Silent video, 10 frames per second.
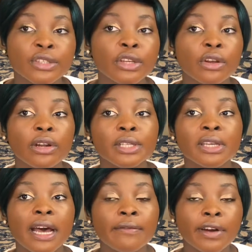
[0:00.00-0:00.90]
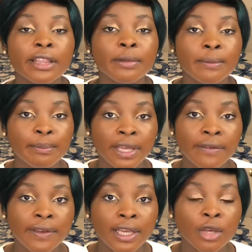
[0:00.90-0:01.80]
So in order to avoid the
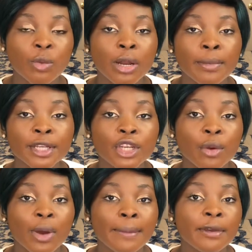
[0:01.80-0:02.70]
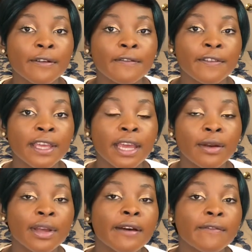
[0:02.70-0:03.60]
BV, you want to make sure you wipe your V
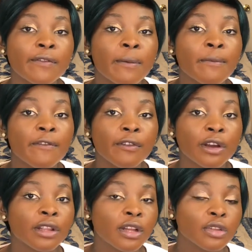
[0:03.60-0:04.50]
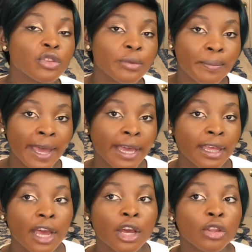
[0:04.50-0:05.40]
area from front to back.